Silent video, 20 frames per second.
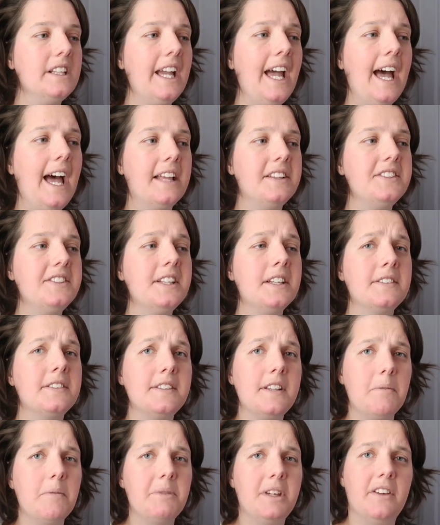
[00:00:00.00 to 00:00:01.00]
And she has
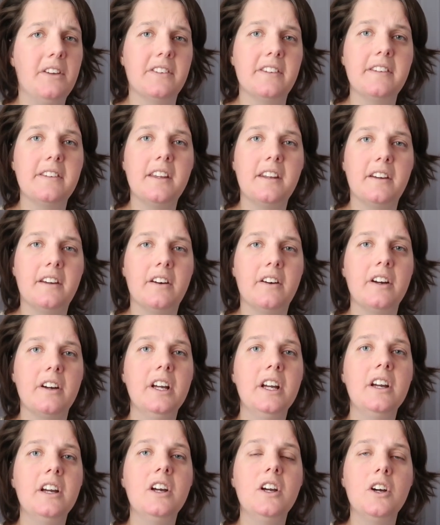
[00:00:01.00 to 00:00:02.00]
some yarns that are
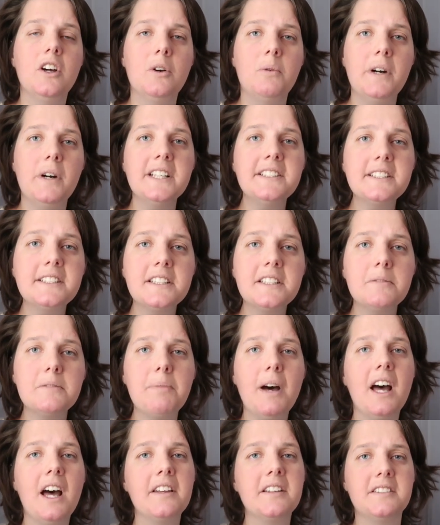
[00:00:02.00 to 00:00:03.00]
worsted
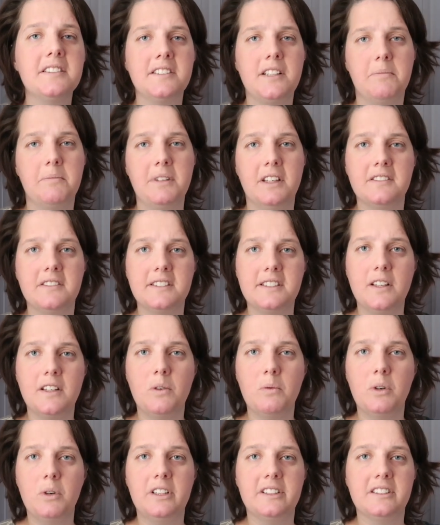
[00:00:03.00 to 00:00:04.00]
spun and some yarns that are
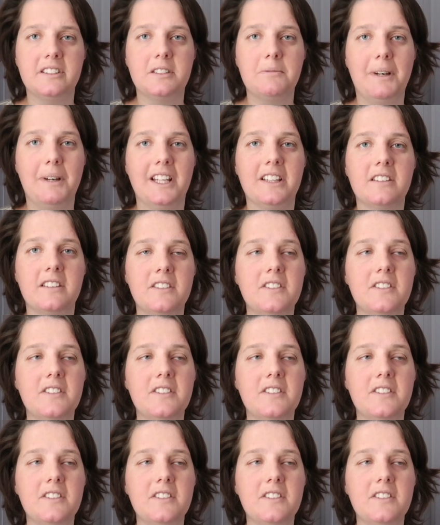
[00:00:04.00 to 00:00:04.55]
woolen spun.